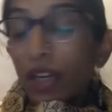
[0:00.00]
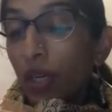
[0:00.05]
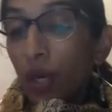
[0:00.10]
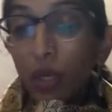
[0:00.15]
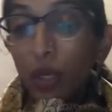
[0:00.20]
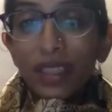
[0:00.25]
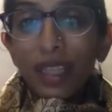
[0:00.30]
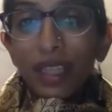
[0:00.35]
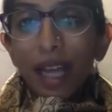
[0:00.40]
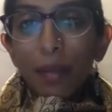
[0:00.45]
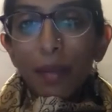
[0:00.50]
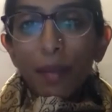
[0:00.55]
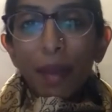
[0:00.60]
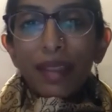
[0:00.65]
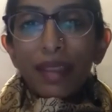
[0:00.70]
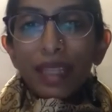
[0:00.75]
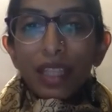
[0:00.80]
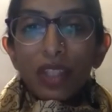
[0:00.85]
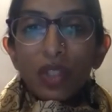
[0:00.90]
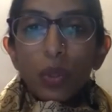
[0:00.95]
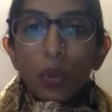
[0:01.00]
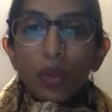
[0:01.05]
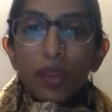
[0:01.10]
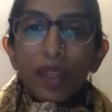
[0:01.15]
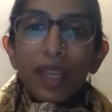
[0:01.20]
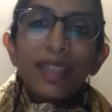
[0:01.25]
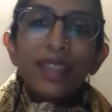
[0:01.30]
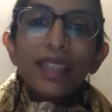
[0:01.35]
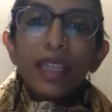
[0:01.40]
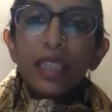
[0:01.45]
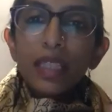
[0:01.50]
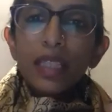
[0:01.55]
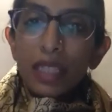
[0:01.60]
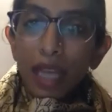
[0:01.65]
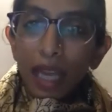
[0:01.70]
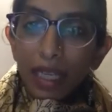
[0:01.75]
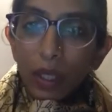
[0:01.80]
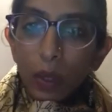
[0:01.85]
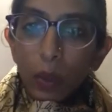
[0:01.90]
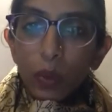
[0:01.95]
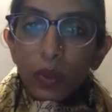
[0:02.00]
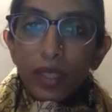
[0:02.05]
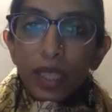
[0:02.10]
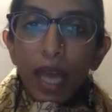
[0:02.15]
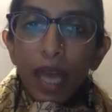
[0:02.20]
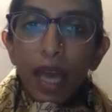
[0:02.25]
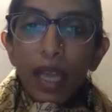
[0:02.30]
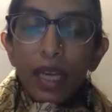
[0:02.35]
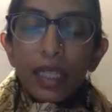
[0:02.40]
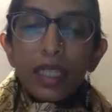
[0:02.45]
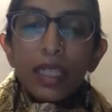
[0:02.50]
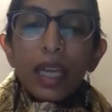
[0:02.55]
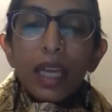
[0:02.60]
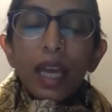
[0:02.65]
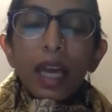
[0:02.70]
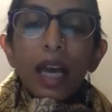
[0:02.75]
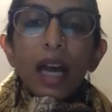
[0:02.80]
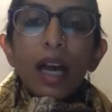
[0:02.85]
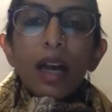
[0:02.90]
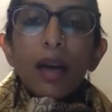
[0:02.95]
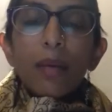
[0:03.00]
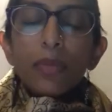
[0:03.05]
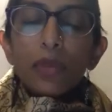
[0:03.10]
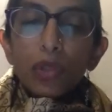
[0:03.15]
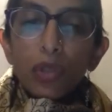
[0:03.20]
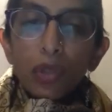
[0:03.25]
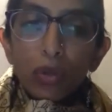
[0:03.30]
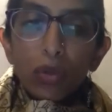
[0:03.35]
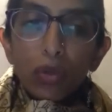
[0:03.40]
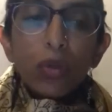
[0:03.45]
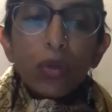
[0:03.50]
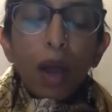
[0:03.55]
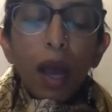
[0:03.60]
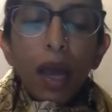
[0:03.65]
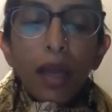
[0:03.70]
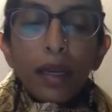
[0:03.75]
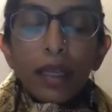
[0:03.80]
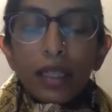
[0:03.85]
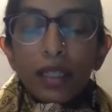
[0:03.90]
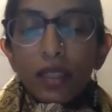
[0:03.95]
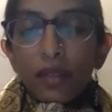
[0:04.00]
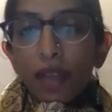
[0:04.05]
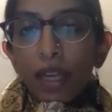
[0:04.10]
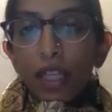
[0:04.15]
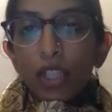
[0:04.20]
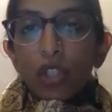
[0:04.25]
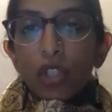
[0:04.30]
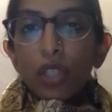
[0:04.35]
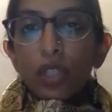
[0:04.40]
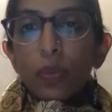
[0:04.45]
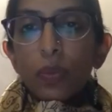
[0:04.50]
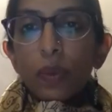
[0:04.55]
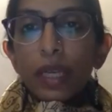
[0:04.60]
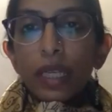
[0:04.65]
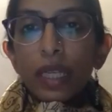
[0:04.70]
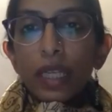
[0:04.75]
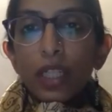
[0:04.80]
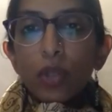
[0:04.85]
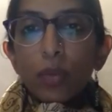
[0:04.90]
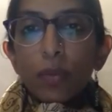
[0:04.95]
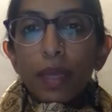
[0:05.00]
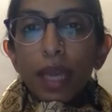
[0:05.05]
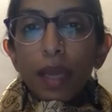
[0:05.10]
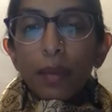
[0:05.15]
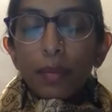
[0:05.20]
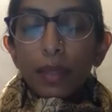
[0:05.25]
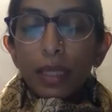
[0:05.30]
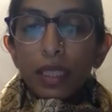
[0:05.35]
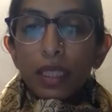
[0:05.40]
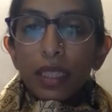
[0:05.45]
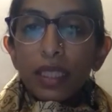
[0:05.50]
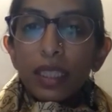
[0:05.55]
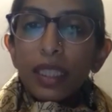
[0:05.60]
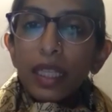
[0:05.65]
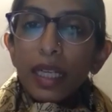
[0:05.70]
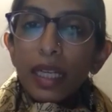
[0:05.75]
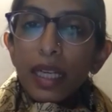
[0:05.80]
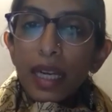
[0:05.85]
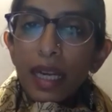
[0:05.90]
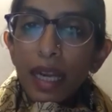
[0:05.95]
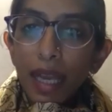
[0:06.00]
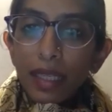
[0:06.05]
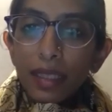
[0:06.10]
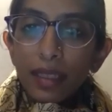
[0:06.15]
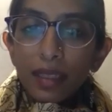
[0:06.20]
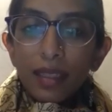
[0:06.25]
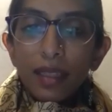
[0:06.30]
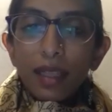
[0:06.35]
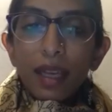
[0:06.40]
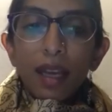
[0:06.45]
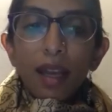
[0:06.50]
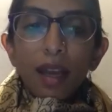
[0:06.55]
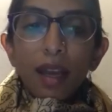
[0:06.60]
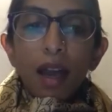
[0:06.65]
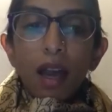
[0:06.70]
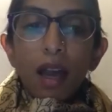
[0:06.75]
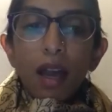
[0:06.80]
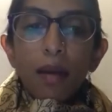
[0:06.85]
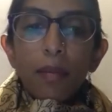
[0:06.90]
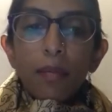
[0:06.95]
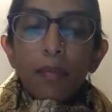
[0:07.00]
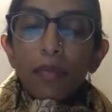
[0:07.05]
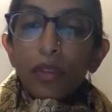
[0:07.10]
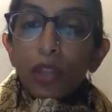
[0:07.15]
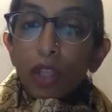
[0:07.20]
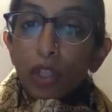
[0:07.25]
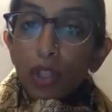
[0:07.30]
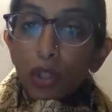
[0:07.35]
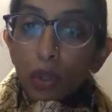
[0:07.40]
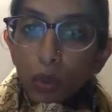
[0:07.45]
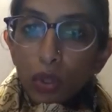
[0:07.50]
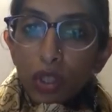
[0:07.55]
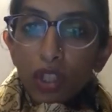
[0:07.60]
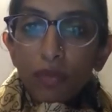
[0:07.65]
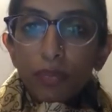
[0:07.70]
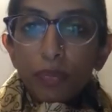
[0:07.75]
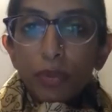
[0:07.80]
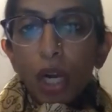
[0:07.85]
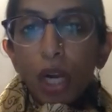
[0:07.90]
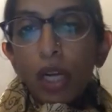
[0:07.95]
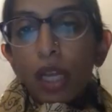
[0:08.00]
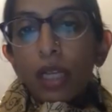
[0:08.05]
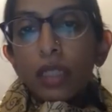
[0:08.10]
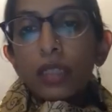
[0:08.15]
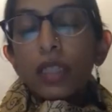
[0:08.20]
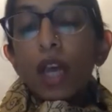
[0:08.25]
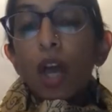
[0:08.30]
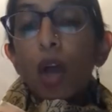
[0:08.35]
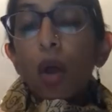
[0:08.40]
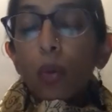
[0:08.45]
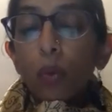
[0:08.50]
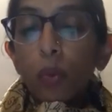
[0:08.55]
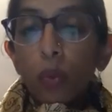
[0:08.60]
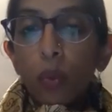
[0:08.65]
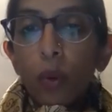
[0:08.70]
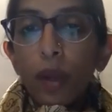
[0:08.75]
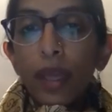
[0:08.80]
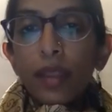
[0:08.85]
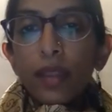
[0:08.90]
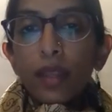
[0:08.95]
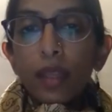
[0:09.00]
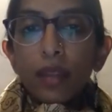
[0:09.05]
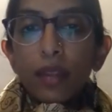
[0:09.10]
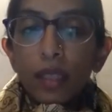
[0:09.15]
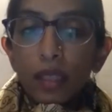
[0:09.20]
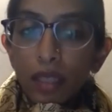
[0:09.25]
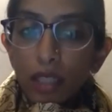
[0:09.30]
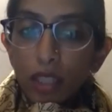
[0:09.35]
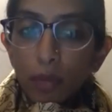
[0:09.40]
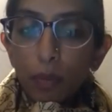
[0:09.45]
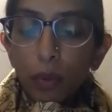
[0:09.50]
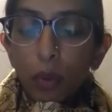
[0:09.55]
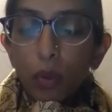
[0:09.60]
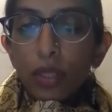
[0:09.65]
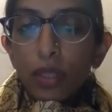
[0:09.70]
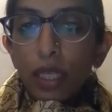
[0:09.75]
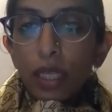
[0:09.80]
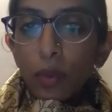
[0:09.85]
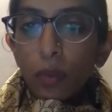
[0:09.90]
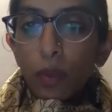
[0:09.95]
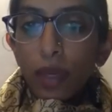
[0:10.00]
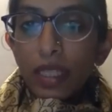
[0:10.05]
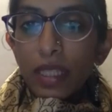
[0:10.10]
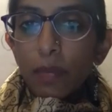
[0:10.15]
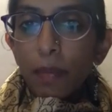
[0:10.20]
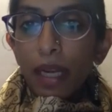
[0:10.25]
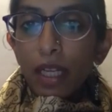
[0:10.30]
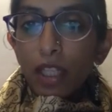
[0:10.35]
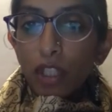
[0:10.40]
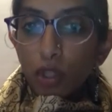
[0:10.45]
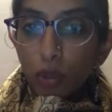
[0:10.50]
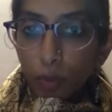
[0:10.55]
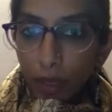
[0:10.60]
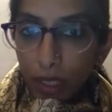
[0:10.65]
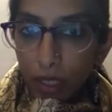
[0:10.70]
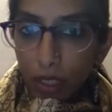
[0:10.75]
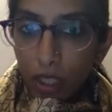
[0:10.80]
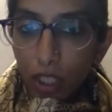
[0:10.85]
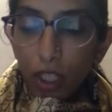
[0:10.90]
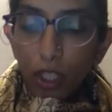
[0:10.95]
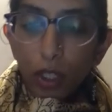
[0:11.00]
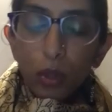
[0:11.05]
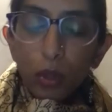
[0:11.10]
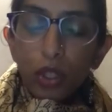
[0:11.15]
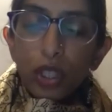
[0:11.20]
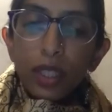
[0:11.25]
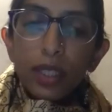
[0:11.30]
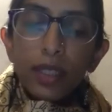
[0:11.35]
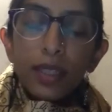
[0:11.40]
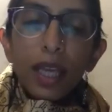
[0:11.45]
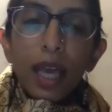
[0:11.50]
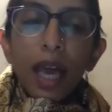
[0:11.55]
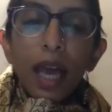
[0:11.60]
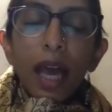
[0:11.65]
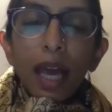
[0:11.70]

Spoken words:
a long time at these two things in silos. And through our interventions, we need to be able to connect the use of products with the disposal and waste management solutions.